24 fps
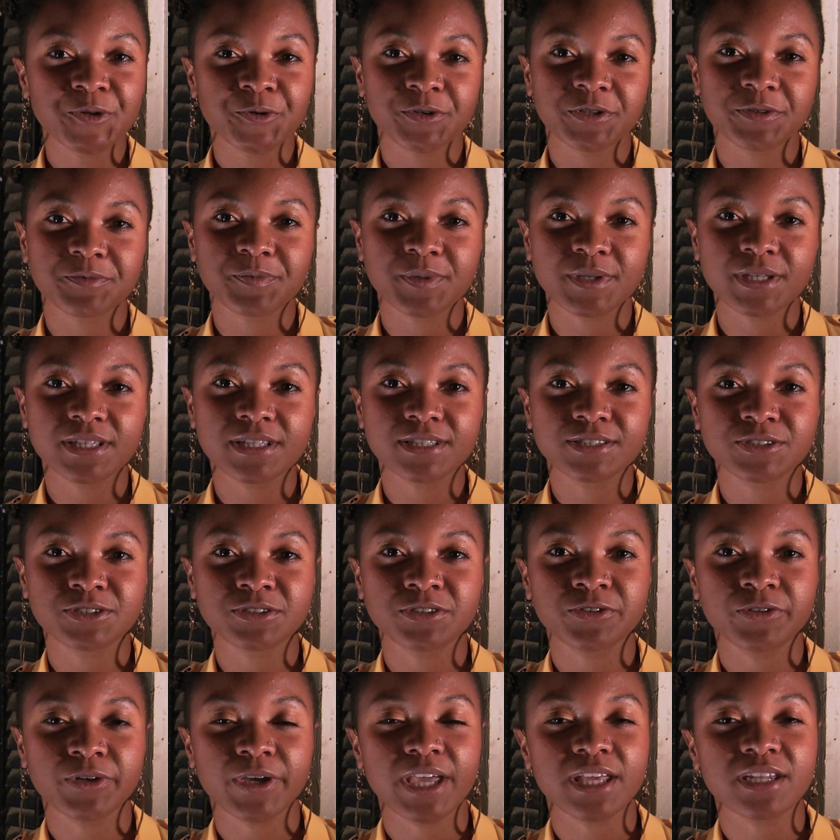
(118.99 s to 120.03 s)
would be to
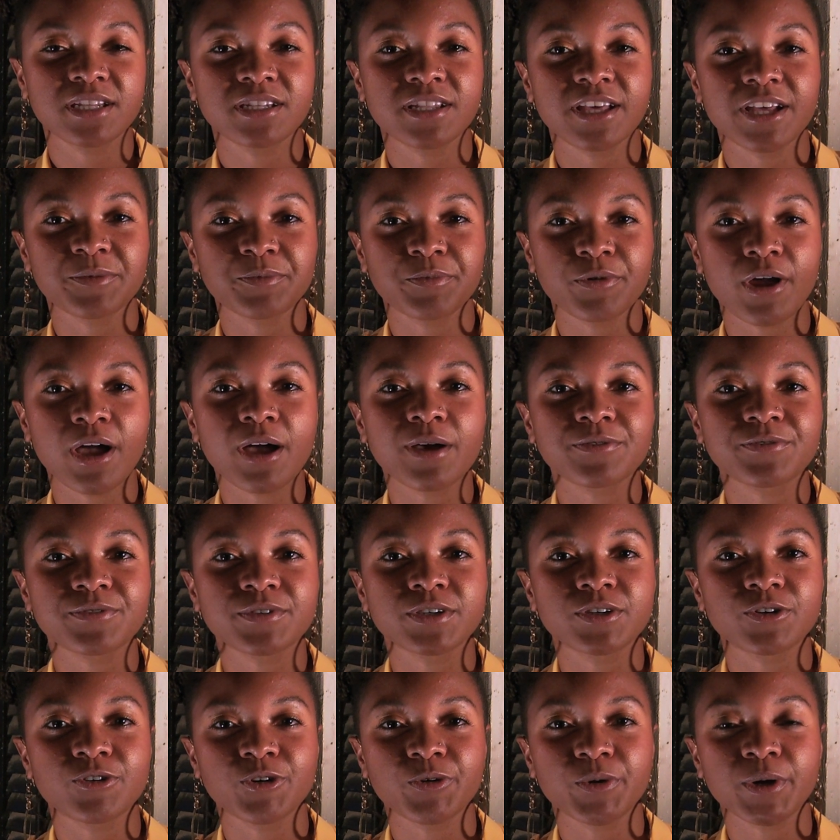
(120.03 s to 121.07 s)
create a
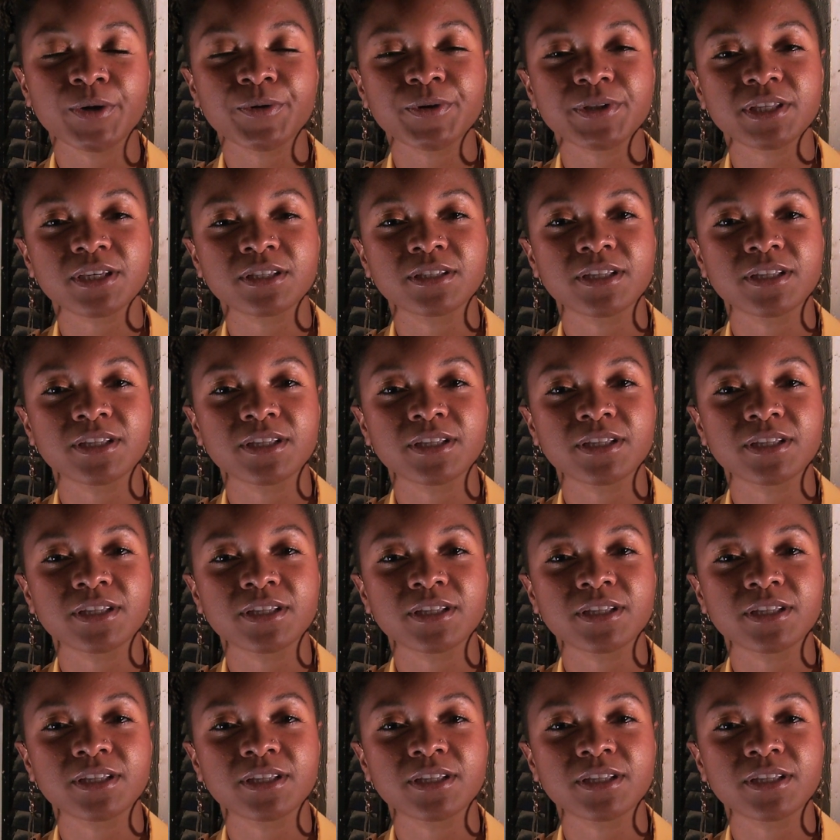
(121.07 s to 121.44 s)
nonprofit or work with a